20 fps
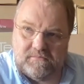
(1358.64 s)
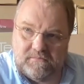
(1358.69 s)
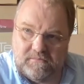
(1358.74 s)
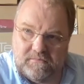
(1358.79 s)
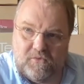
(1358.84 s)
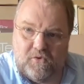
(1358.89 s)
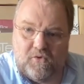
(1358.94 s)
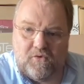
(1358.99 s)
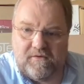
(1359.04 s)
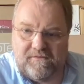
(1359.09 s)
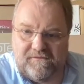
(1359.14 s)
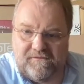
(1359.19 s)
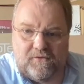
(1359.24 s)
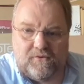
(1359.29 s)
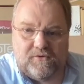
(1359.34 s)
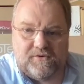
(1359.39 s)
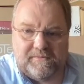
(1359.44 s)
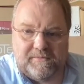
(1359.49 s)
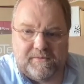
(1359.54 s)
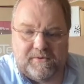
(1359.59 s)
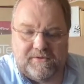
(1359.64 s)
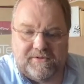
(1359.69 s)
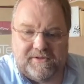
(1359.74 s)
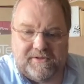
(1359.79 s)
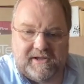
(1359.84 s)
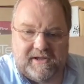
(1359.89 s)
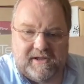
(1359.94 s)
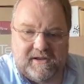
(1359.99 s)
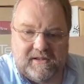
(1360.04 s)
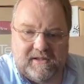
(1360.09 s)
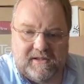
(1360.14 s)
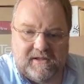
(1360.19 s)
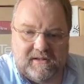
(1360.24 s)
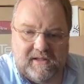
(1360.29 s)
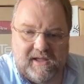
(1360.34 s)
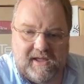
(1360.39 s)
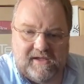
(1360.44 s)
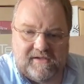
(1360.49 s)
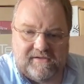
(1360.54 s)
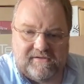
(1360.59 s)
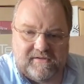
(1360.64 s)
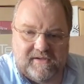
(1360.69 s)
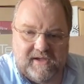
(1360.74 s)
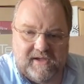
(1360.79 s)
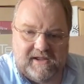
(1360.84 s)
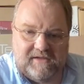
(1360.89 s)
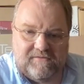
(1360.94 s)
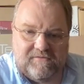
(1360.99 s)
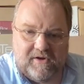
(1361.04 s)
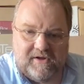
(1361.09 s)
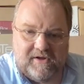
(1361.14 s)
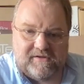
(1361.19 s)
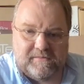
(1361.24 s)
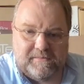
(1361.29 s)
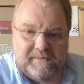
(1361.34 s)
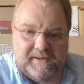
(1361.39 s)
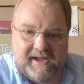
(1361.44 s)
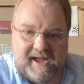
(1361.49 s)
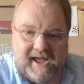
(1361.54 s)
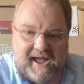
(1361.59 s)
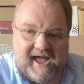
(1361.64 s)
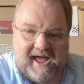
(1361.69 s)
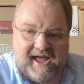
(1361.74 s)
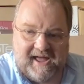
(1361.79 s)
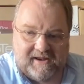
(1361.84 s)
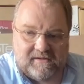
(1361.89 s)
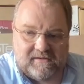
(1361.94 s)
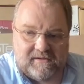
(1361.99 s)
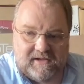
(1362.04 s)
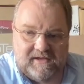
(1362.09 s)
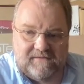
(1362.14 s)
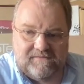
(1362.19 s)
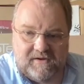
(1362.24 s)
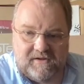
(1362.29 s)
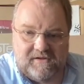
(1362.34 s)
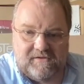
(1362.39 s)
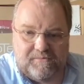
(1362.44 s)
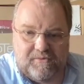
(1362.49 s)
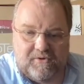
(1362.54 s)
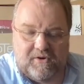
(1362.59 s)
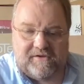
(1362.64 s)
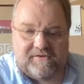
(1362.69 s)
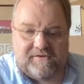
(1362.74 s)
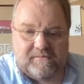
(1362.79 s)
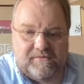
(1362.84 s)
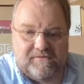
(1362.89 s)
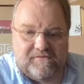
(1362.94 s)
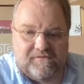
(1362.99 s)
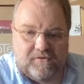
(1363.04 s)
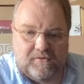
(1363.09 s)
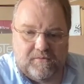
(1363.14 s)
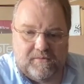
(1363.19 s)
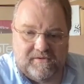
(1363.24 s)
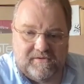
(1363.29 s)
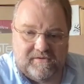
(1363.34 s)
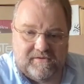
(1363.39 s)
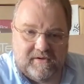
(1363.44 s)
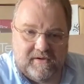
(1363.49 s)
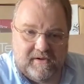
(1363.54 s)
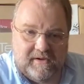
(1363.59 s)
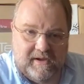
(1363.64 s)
more affordable than it has any right to be at, given its price and performance.